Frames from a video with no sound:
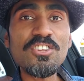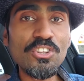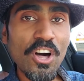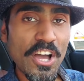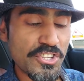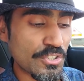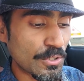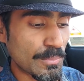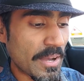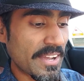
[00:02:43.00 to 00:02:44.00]
the
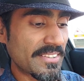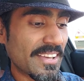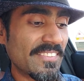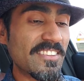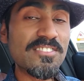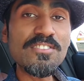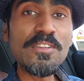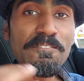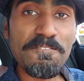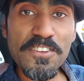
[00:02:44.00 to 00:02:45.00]
logical mind and this is
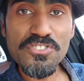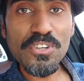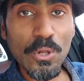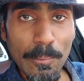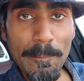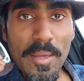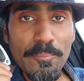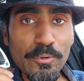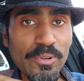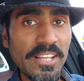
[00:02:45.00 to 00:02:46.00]
the physical
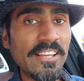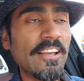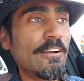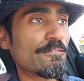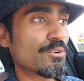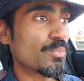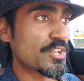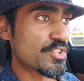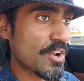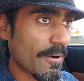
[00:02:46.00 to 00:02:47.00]
memory for
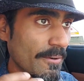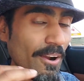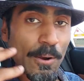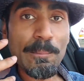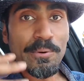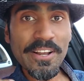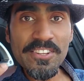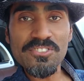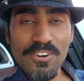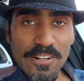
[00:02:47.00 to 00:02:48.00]
which our
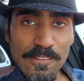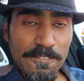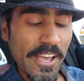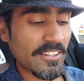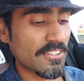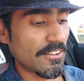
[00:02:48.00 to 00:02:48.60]
brains are in effect